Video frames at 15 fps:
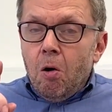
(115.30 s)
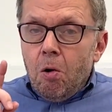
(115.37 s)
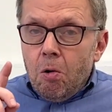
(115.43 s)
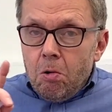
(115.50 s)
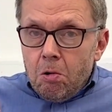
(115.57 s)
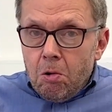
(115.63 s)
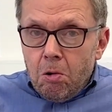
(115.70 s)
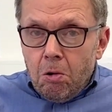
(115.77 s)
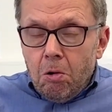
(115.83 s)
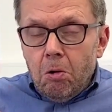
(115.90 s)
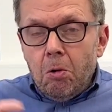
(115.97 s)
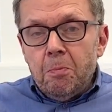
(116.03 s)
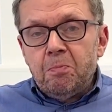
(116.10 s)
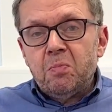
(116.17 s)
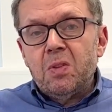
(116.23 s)

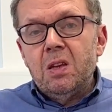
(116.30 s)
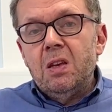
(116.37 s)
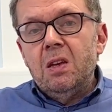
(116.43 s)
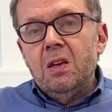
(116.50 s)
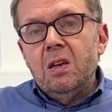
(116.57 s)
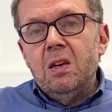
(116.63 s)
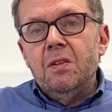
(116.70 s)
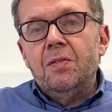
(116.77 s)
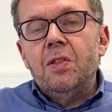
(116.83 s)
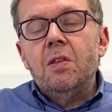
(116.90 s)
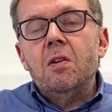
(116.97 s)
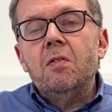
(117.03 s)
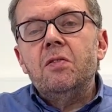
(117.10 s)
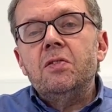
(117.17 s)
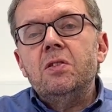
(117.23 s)
or if
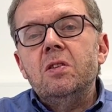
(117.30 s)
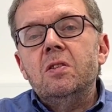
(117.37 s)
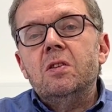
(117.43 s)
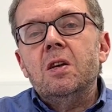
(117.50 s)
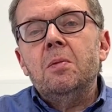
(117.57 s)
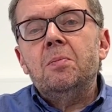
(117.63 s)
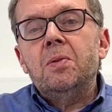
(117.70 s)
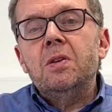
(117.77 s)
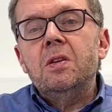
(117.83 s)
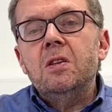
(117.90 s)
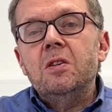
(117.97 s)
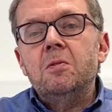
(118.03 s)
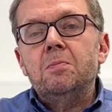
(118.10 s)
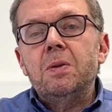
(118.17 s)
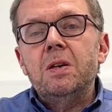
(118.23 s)
the overseas company
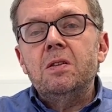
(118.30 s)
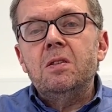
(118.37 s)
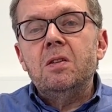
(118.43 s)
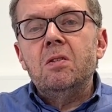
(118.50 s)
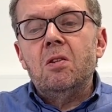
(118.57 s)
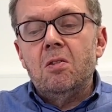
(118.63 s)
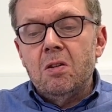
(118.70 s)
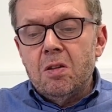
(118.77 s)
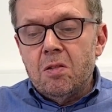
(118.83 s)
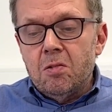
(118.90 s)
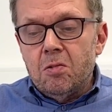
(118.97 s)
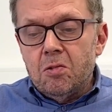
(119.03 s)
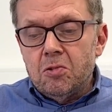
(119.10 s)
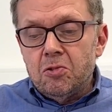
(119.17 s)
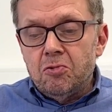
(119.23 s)
is based in either
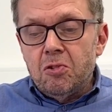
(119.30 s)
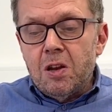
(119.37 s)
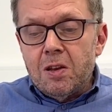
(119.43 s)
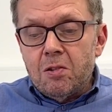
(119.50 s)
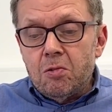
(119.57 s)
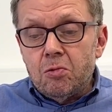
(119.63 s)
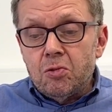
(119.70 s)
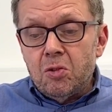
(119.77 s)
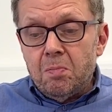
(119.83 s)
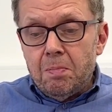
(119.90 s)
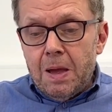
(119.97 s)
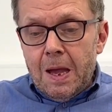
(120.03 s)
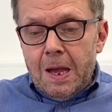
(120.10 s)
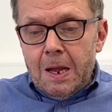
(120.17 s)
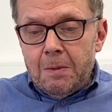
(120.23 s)
Australia or
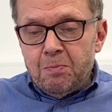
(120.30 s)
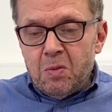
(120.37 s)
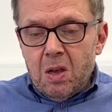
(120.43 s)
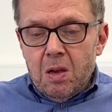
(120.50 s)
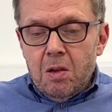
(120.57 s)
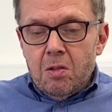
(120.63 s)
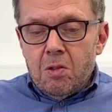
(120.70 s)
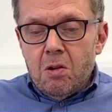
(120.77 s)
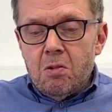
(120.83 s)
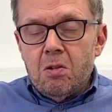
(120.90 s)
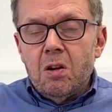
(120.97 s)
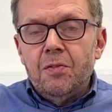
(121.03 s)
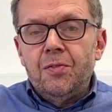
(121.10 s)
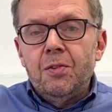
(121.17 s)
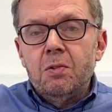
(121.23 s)
Japan, there are
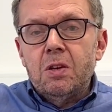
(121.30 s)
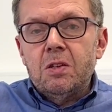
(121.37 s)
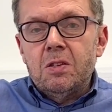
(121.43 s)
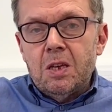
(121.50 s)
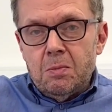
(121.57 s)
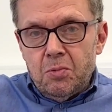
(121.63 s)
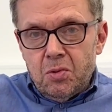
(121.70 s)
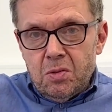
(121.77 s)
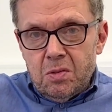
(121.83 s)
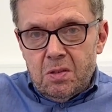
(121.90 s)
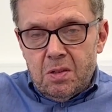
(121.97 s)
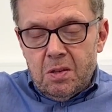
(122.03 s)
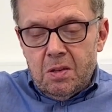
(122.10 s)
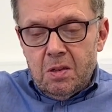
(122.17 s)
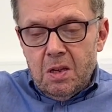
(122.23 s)
a few
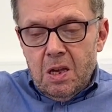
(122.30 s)
exceptions.